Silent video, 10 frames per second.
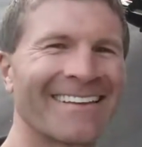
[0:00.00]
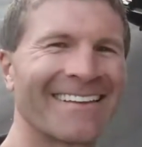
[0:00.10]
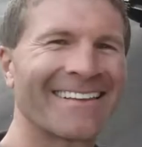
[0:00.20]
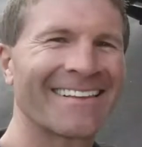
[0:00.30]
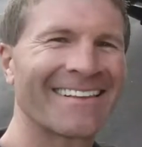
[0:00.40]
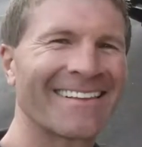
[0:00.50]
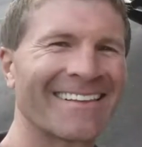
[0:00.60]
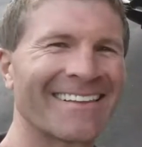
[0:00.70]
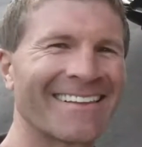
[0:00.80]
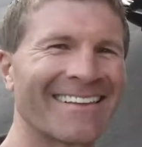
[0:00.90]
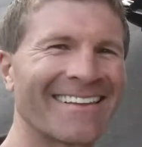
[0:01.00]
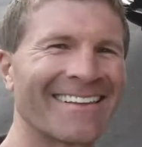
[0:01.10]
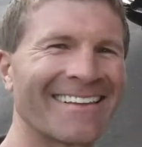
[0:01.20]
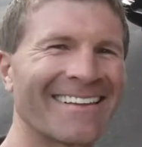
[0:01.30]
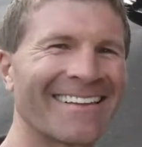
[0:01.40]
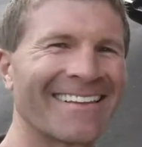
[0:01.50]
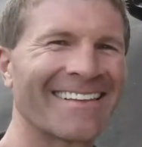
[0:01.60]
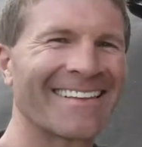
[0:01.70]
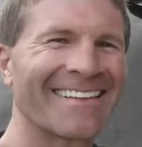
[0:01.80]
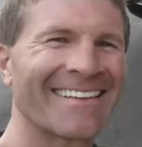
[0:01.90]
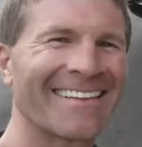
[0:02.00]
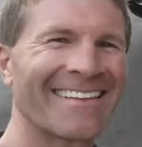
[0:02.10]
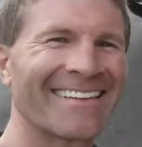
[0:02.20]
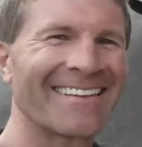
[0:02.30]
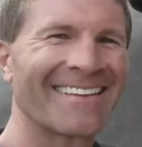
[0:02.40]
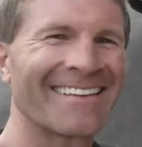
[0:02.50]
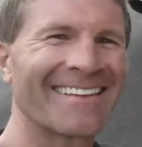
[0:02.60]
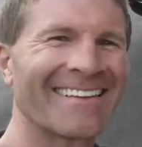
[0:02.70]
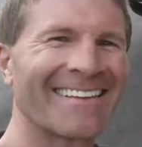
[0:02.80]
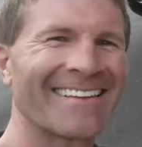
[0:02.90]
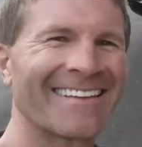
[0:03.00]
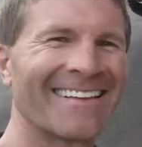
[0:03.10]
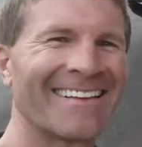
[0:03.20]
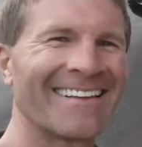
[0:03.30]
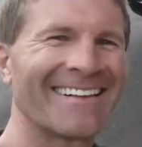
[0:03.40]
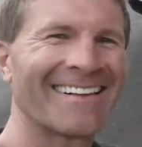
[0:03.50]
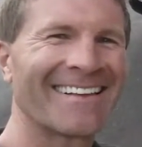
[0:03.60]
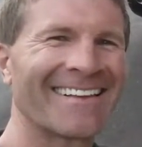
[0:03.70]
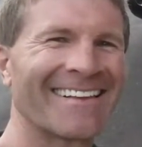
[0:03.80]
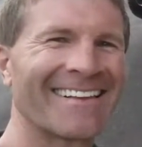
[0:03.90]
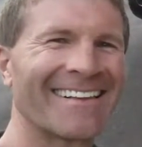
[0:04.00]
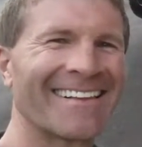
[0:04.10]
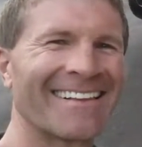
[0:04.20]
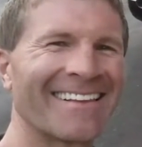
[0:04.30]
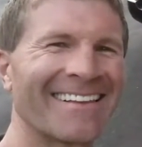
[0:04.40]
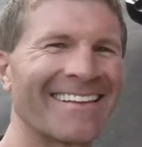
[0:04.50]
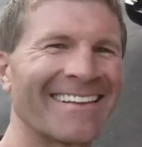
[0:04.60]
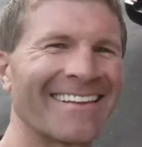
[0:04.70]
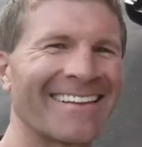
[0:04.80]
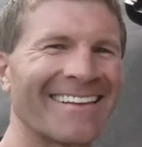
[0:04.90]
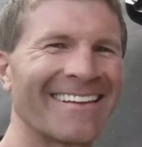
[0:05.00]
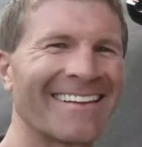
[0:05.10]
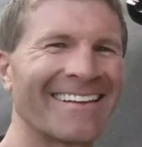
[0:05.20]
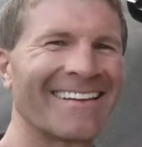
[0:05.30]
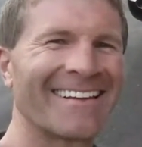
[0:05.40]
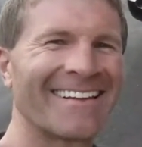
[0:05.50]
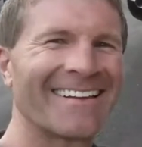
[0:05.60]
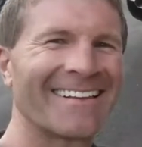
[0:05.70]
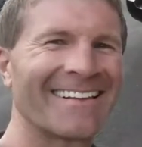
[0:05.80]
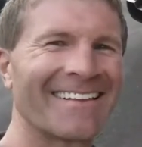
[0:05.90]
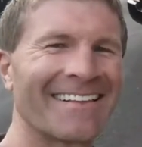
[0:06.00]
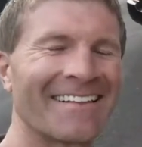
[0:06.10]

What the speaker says: This person isn't speaking.